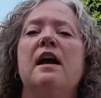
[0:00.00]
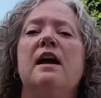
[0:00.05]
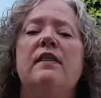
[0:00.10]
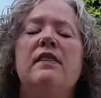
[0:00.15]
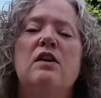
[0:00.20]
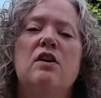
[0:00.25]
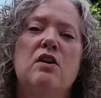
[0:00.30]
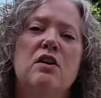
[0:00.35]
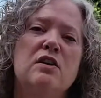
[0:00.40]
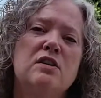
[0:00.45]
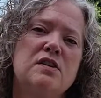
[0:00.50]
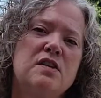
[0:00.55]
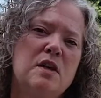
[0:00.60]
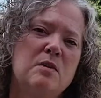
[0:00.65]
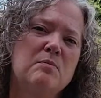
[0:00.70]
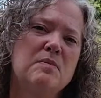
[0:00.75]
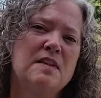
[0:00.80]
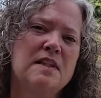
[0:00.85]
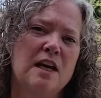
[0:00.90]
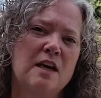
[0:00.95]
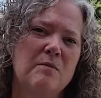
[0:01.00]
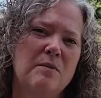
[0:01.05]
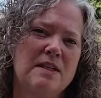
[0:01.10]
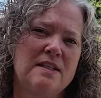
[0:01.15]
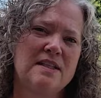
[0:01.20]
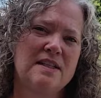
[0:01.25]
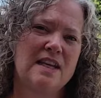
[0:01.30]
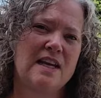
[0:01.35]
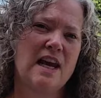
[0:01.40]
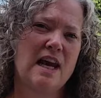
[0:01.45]
There are some
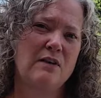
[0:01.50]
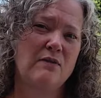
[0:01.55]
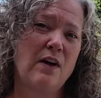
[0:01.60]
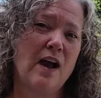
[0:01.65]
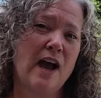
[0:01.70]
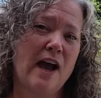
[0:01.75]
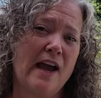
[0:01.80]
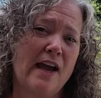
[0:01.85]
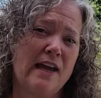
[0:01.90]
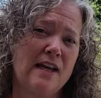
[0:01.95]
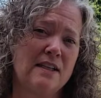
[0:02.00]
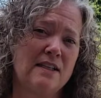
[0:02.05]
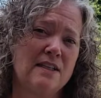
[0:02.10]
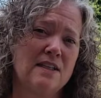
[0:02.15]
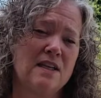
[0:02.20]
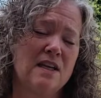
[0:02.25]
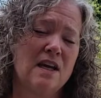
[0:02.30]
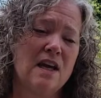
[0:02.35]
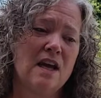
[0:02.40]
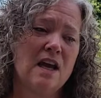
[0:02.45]
segments that I've hiked